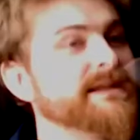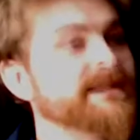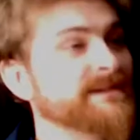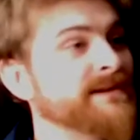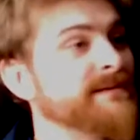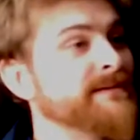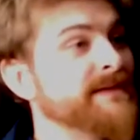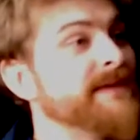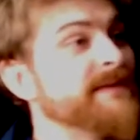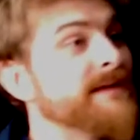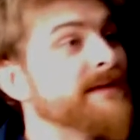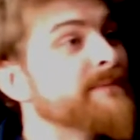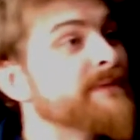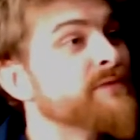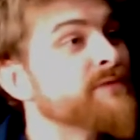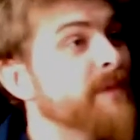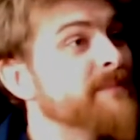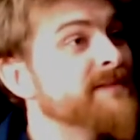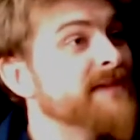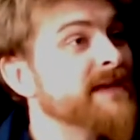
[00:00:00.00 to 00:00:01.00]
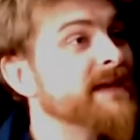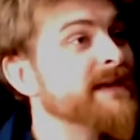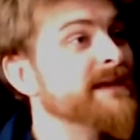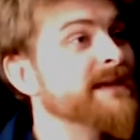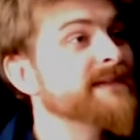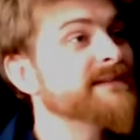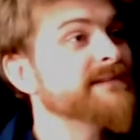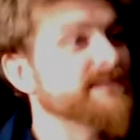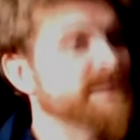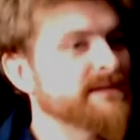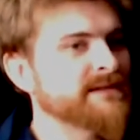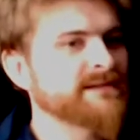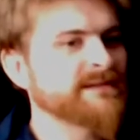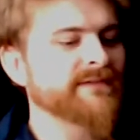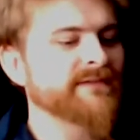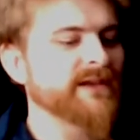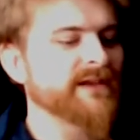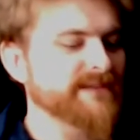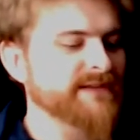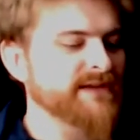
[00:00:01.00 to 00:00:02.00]
Yeah, so that's what I'm saying. The
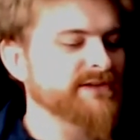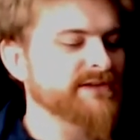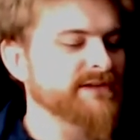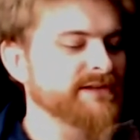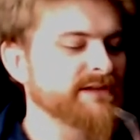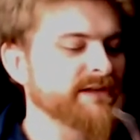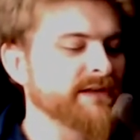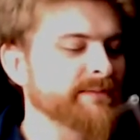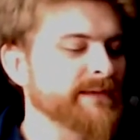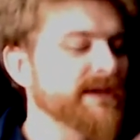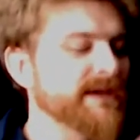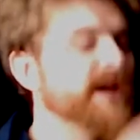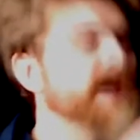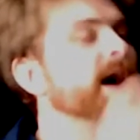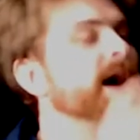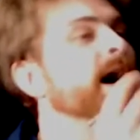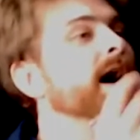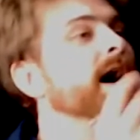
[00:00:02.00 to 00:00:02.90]
civilization is going to be